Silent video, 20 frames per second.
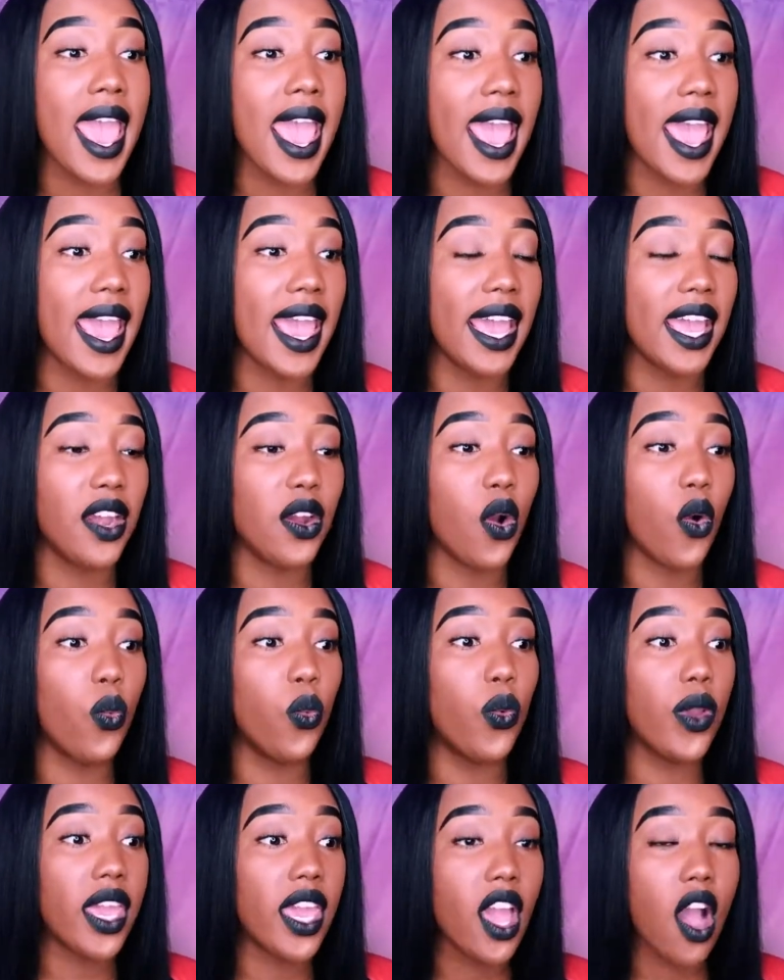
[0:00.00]
And
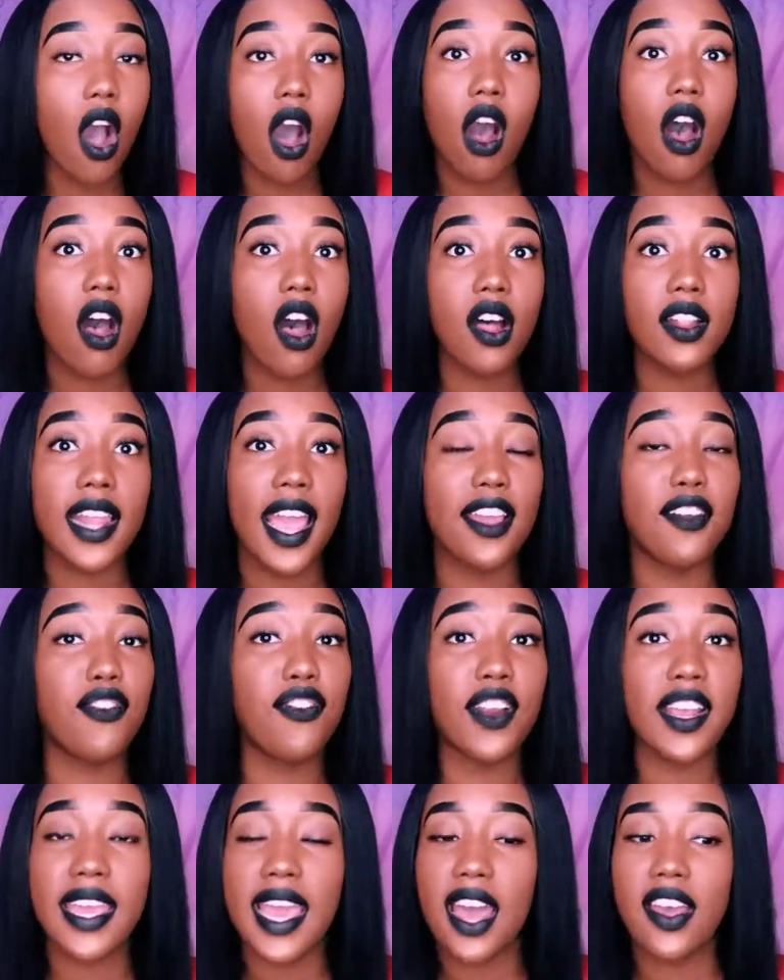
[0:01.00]
we all like
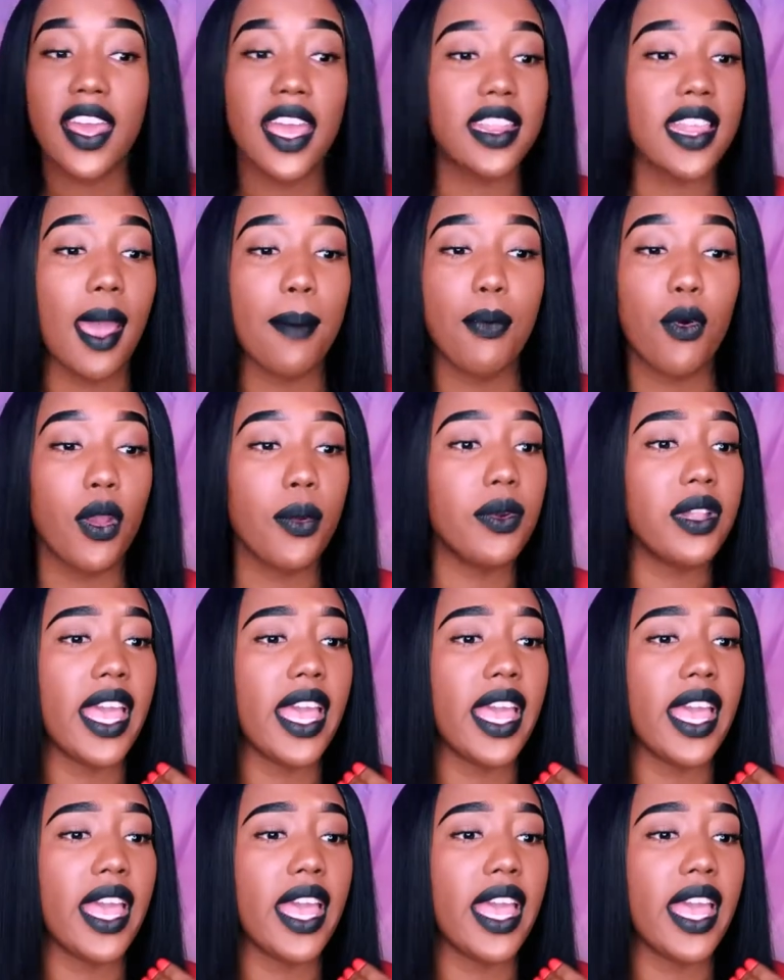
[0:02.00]
freak out at that point.